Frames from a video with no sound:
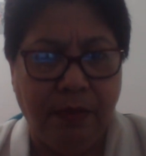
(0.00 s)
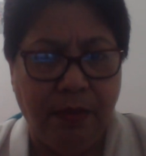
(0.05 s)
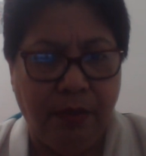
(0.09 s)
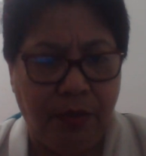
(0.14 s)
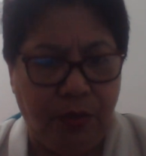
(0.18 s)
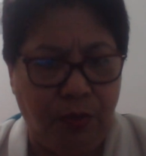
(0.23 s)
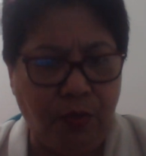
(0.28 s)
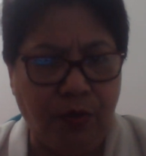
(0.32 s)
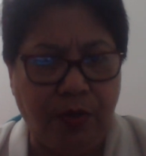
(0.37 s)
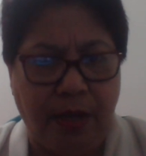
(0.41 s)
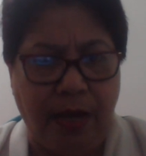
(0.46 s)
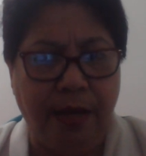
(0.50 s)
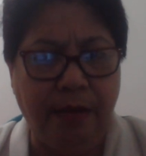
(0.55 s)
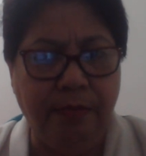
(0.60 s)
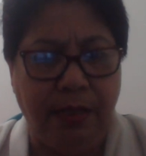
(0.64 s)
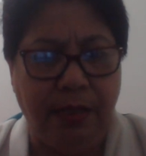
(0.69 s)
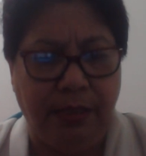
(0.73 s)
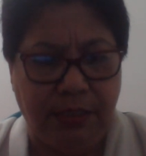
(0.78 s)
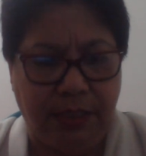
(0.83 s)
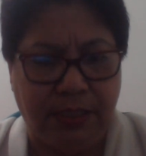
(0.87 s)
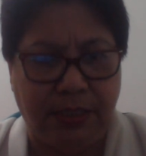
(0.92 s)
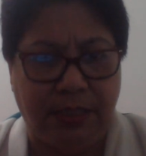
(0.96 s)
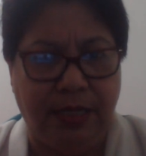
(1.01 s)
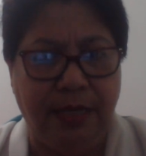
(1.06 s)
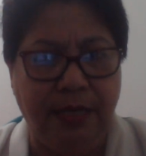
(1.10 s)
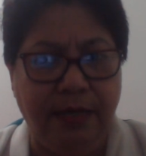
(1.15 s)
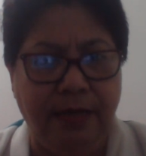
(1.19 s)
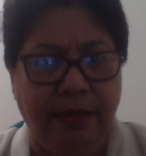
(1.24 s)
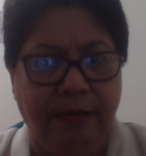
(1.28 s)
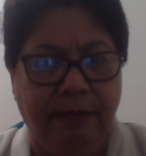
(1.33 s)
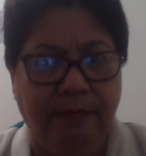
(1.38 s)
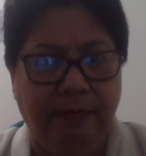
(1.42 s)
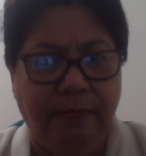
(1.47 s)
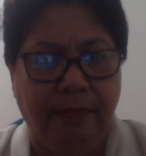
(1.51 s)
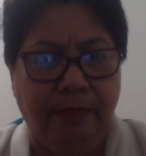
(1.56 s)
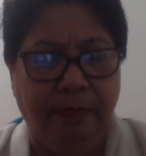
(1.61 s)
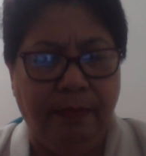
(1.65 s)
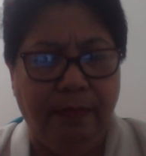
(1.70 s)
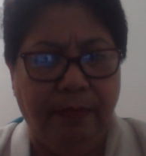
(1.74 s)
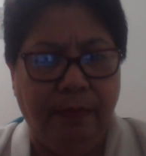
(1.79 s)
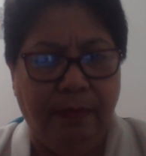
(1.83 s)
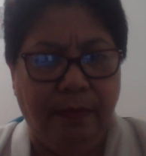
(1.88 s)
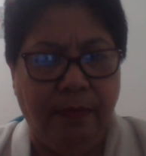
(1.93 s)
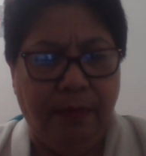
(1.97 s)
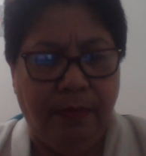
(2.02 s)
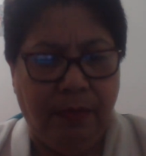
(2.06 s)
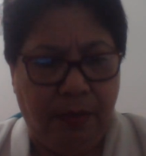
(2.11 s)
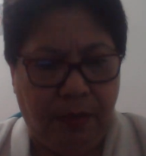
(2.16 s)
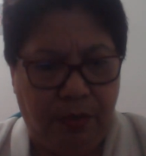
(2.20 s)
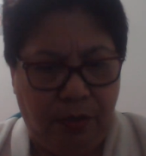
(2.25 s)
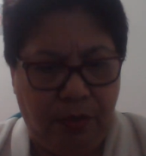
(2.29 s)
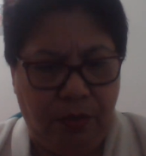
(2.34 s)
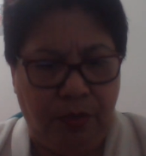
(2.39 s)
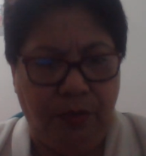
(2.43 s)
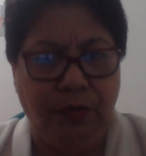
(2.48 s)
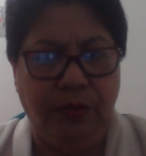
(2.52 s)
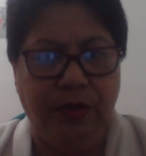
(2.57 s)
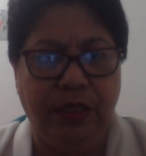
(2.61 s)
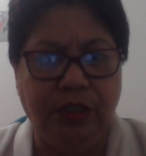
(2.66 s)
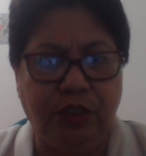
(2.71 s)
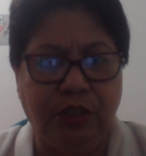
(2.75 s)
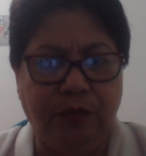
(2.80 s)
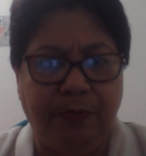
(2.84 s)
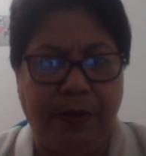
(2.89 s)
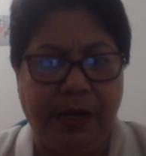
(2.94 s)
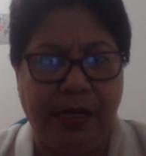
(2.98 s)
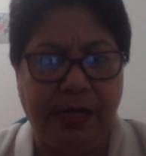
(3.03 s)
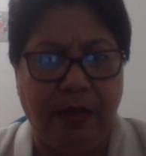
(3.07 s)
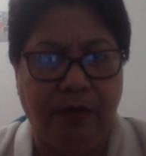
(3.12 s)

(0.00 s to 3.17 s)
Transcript: You come and see, you inspect